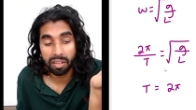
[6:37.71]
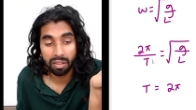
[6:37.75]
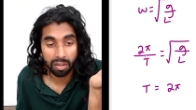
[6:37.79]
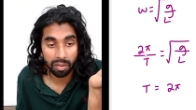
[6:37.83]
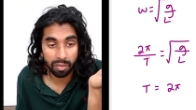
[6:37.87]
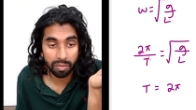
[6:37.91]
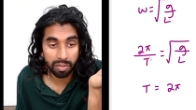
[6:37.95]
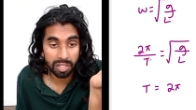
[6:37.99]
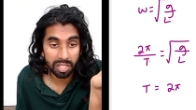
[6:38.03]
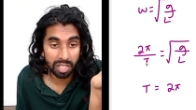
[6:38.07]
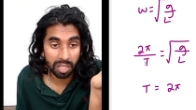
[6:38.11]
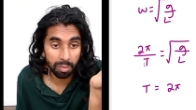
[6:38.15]

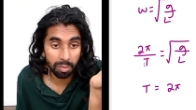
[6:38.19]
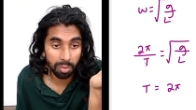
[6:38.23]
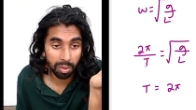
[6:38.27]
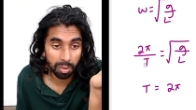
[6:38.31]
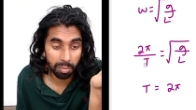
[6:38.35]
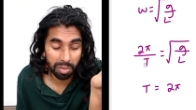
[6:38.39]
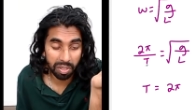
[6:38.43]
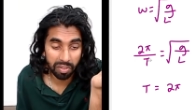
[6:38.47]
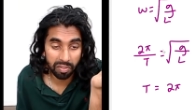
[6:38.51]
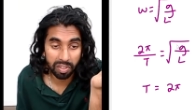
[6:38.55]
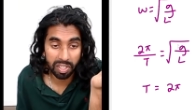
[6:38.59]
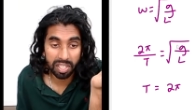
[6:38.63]
Obviously, we're
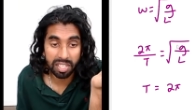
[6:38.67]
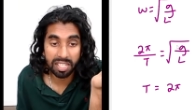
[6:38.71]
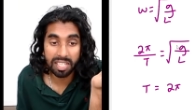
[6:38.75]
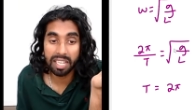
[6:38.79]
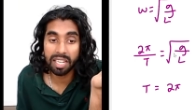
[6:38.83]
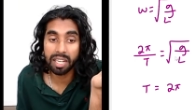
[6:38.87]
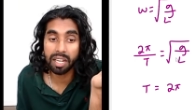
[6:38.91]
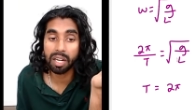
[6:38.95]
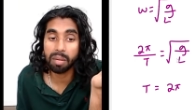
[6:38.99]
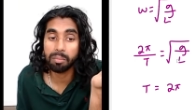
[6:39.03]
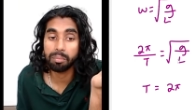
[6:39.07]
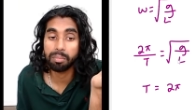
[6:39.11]
moving the
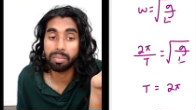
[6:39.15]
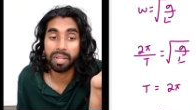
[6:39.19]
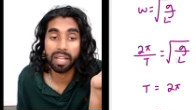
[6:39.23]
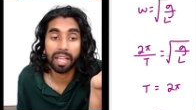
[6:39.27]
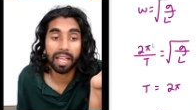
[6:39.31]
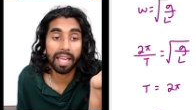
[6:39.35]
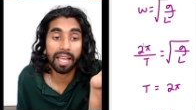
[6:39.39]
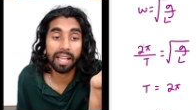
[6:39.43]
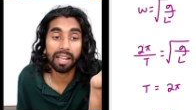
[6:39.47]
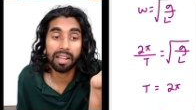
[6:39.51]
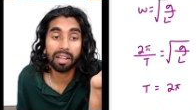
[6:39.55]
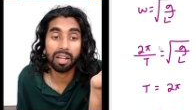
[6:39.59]
t up,
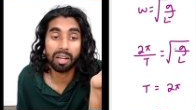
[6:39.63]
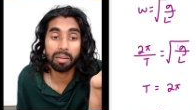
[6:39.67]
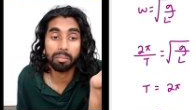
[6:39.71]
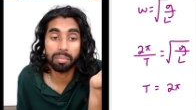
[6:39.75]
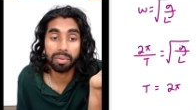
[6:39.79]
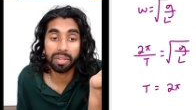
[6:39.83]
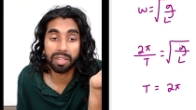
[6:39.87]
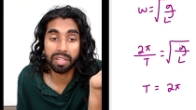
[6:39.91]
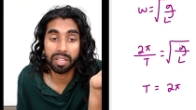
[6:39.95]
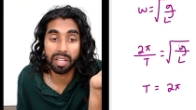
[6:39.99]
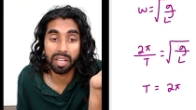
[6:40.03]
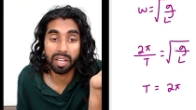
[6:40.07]
l
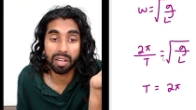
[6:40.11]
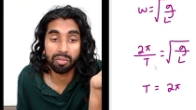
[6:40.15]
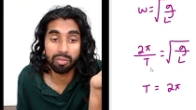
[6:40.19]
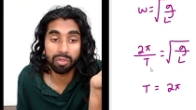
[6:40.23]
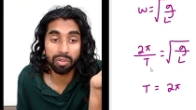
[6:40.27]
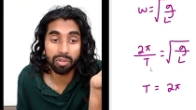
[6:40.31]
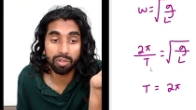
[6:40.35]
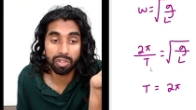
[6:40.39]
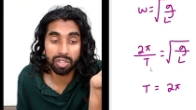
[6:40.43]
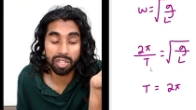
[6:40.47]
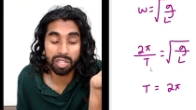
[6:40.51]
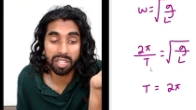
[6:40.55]
up, the
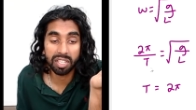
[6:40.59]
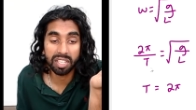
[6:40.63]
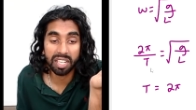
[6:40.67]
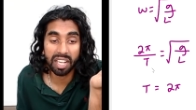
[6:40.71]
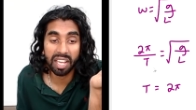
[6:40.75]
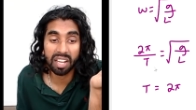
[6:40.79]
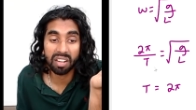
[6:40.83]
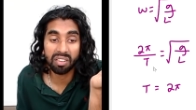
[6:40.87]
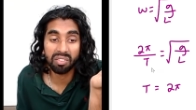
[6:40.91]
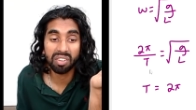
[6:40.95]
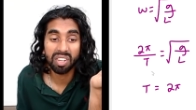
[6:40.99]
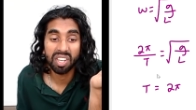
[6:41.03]
root g
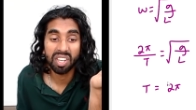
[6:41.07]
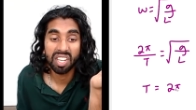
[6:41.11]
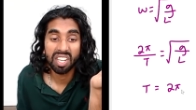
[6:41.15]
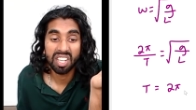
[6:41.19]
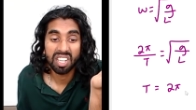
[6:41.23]
down.